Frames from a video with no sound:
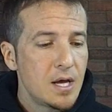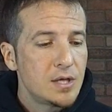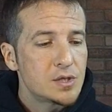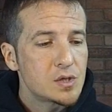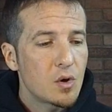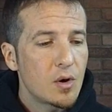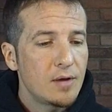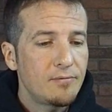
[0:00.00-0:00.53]

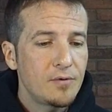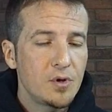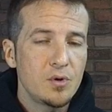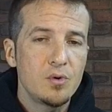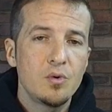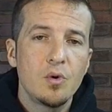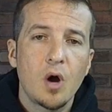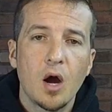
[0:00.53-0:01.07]
So if
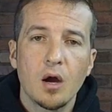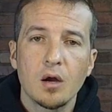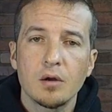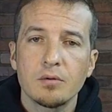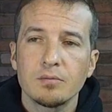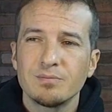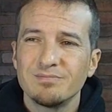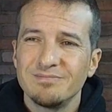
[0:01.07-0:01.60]
you
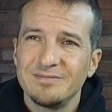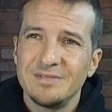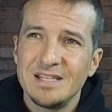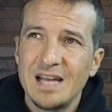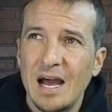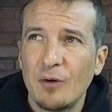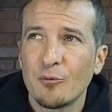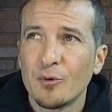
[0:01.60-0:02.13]
are
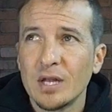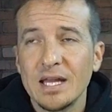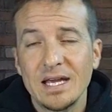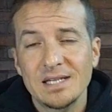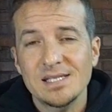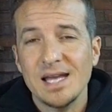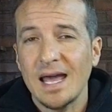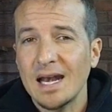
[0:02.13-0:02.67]
not really
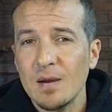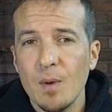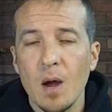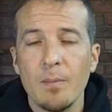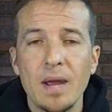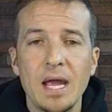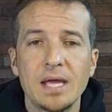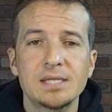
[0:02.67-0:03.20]
excited
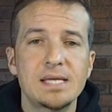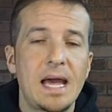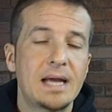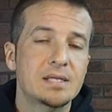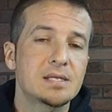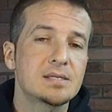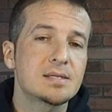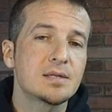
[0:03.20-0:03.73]
about paying
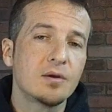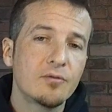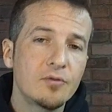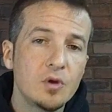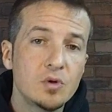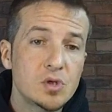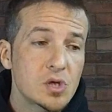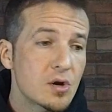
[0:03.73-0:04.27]
taxes in the
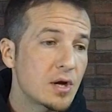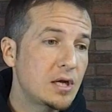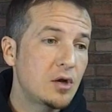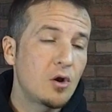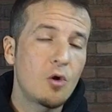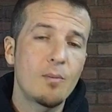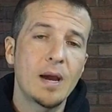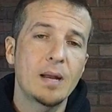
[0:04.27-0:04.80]
future and you
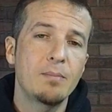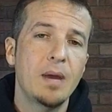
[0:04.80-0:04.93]
don't mind